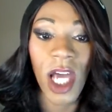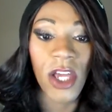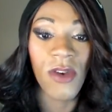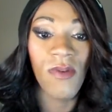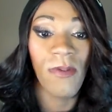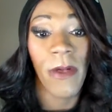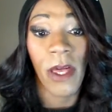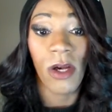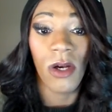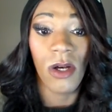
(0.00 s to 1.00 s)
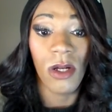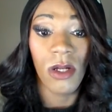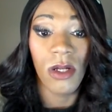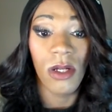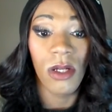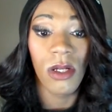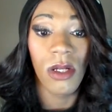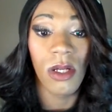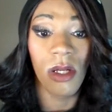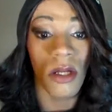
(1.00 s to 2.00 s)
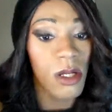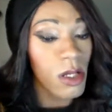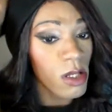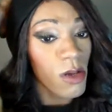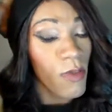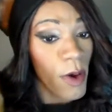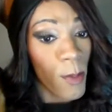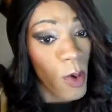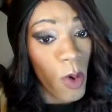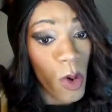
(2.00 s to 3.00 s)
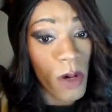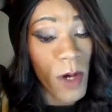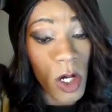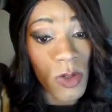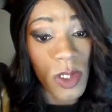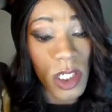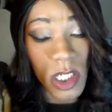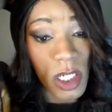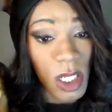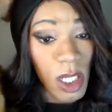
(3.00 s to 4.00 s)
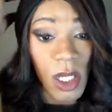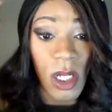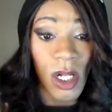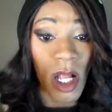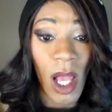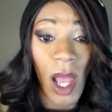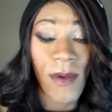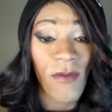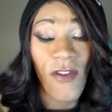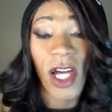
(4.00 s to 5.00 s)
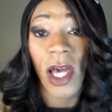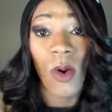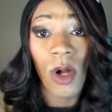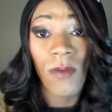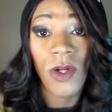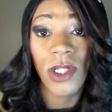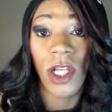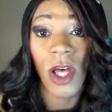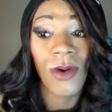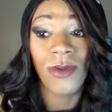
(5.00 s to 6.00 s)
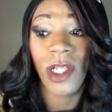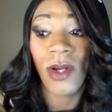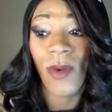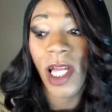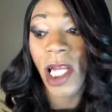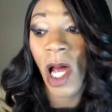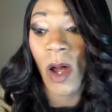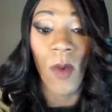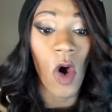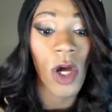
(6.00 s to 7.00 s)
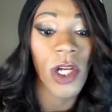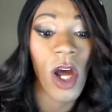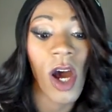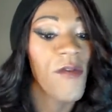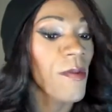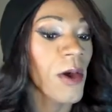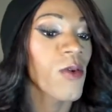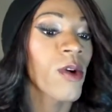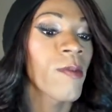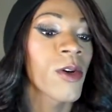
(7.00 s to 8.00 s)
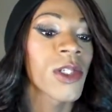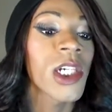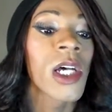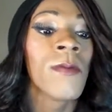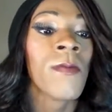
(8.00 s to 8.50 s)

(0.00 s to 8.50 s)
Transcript: that you feel from hormones. I mean, fuck it, hormones alone. Like, right now, I'm on and off of my hormones,